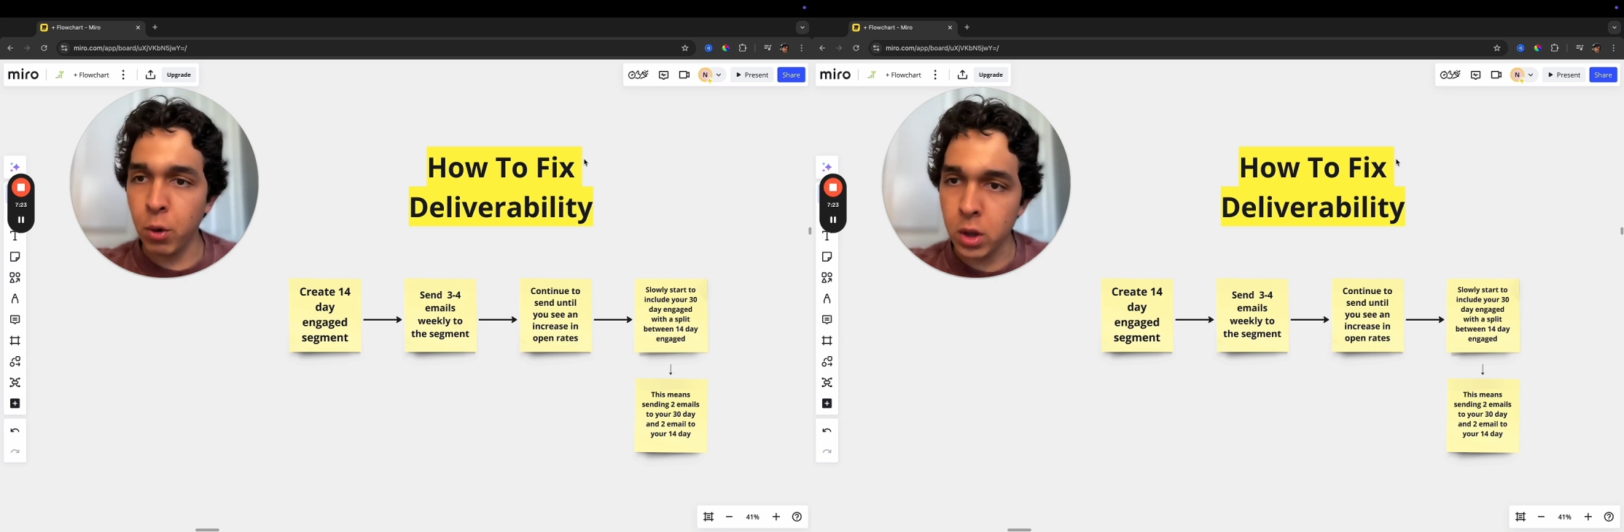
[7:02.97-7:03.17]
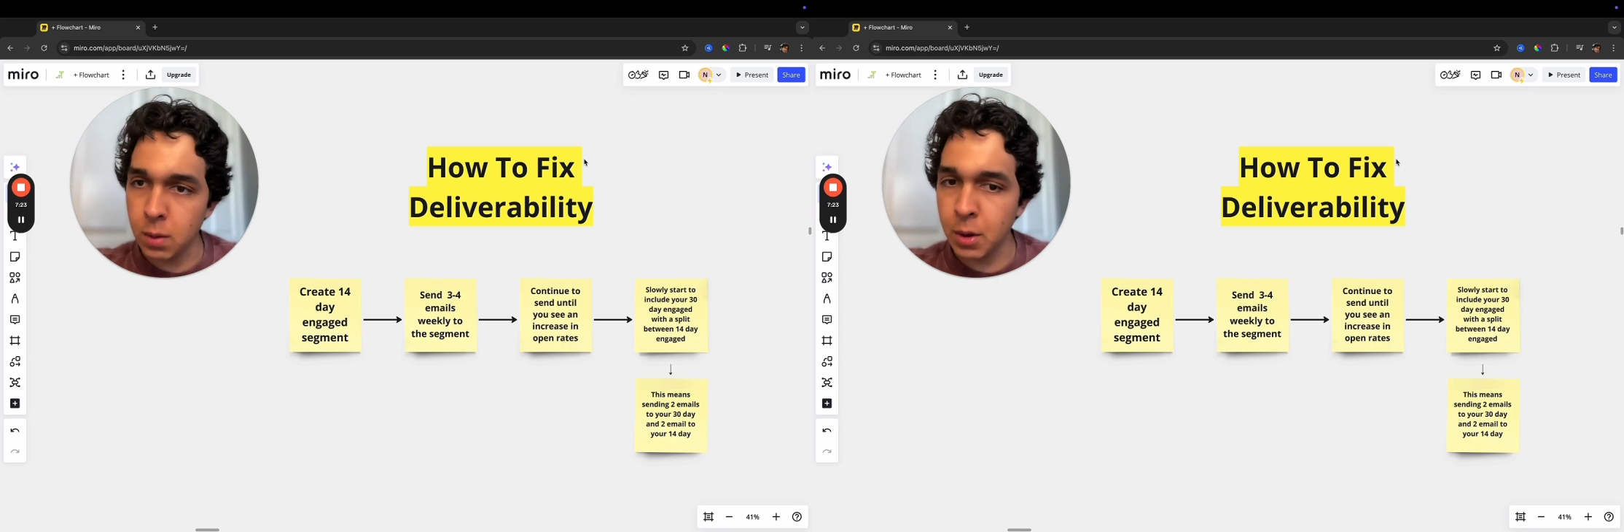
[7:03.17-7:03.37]

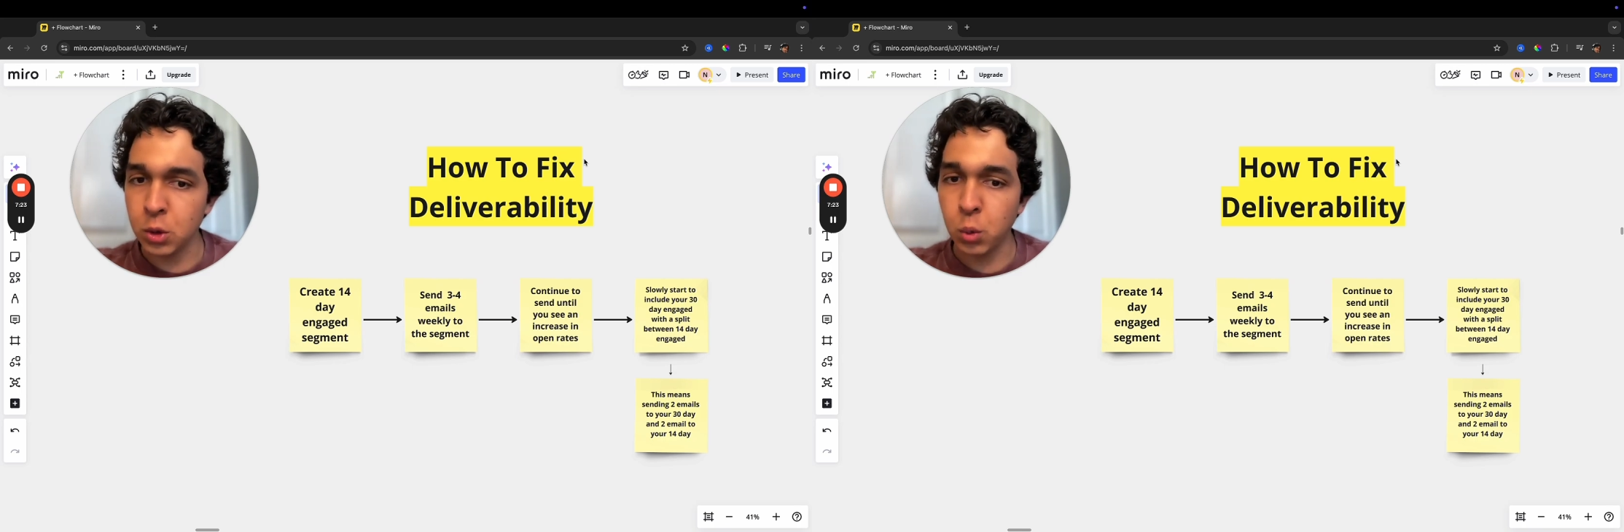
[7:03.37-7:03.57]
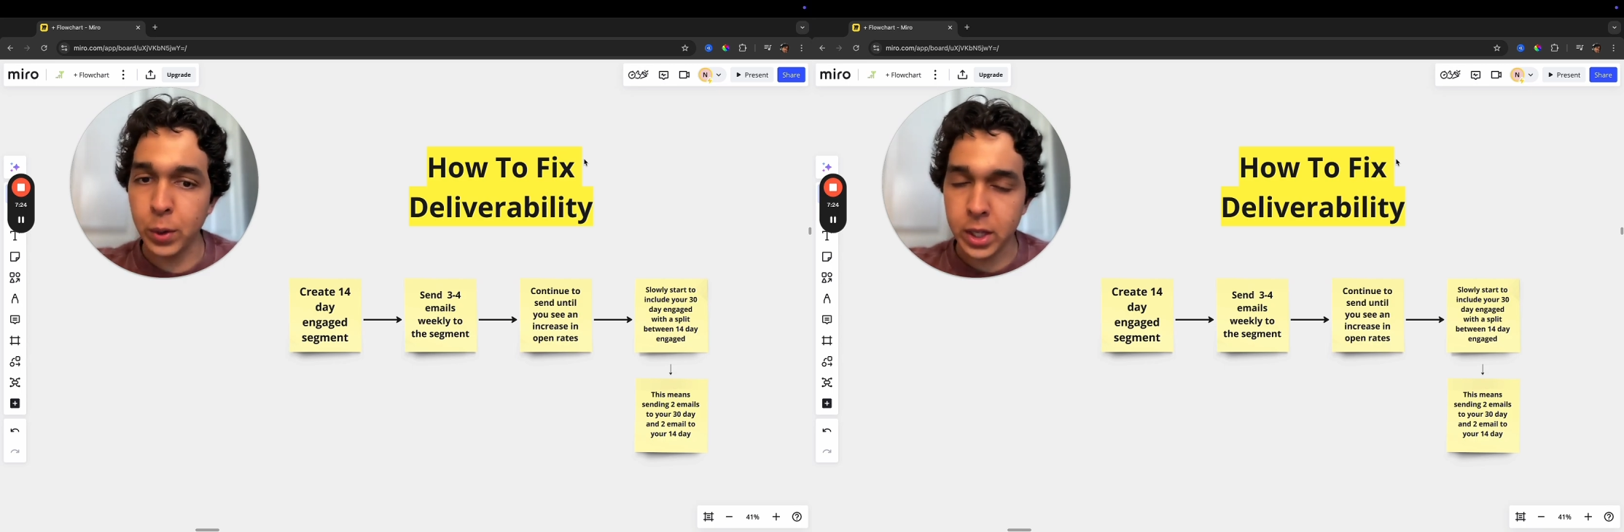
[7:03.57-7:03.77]

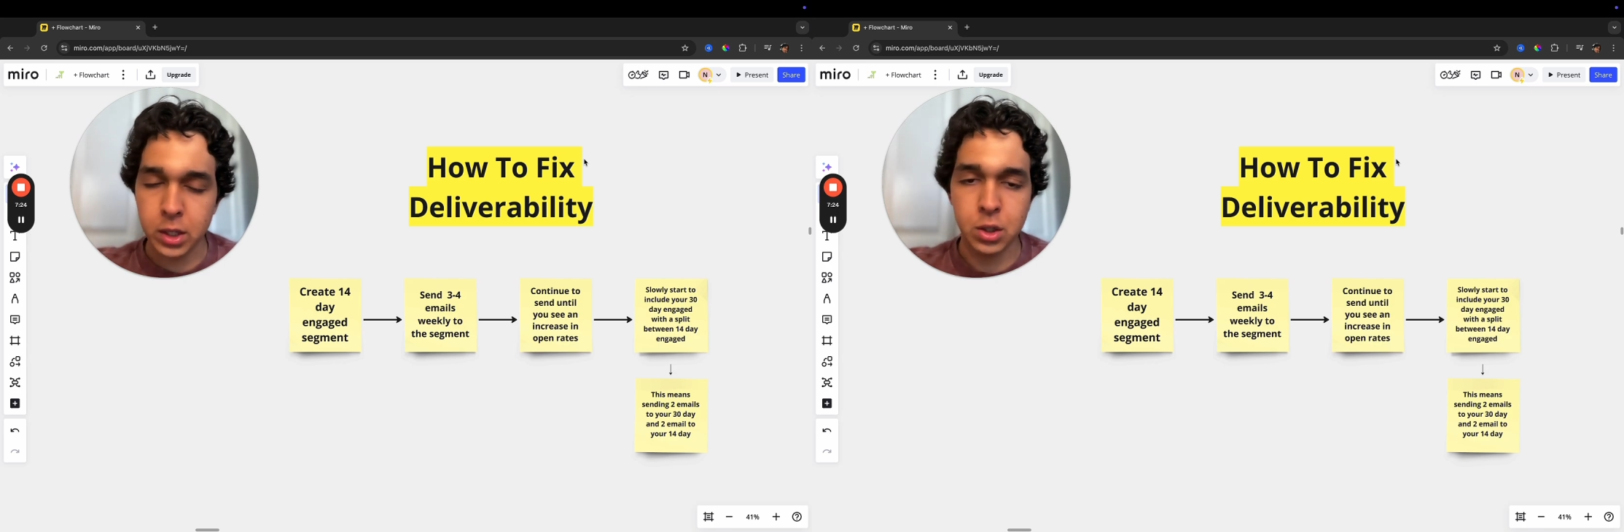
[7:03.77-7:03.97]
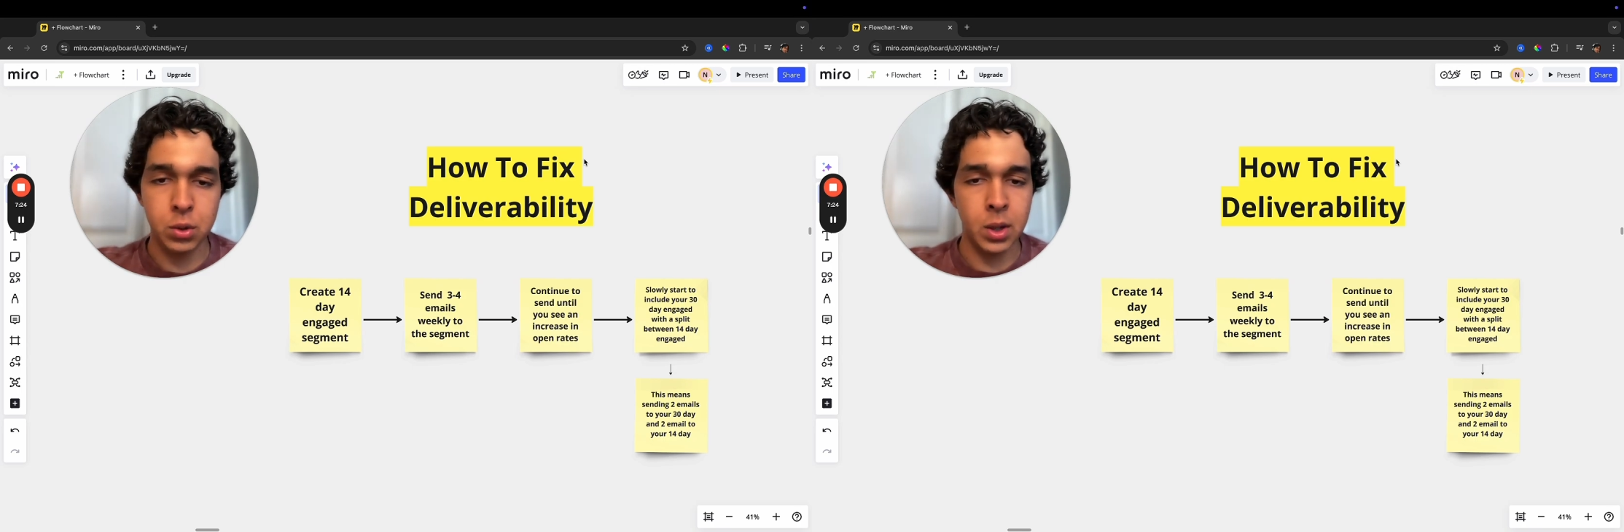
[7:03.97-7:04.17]
emails weekly
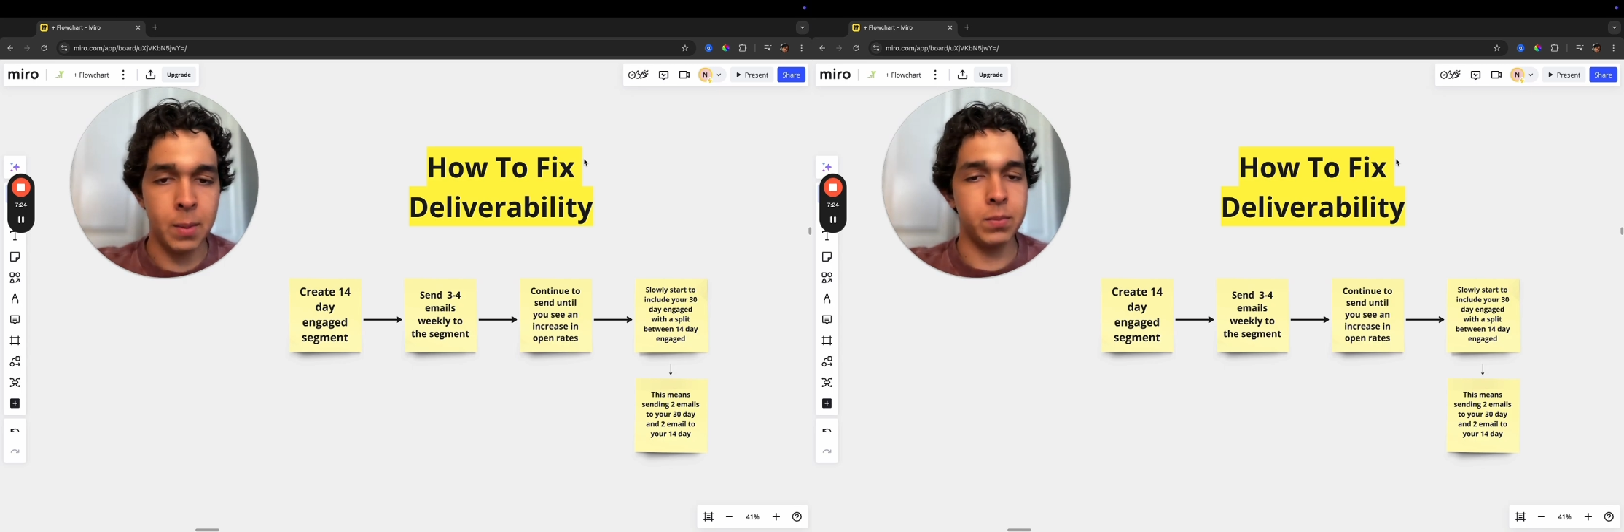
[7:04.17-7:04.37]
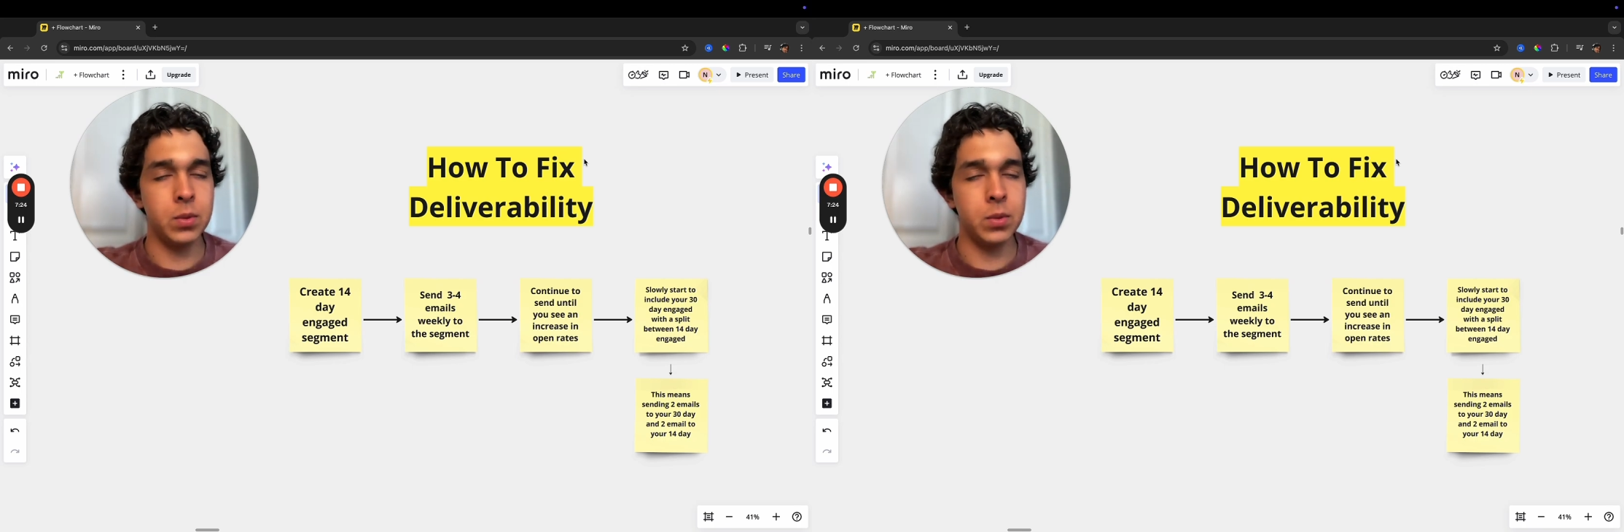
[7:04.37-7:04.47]
to them.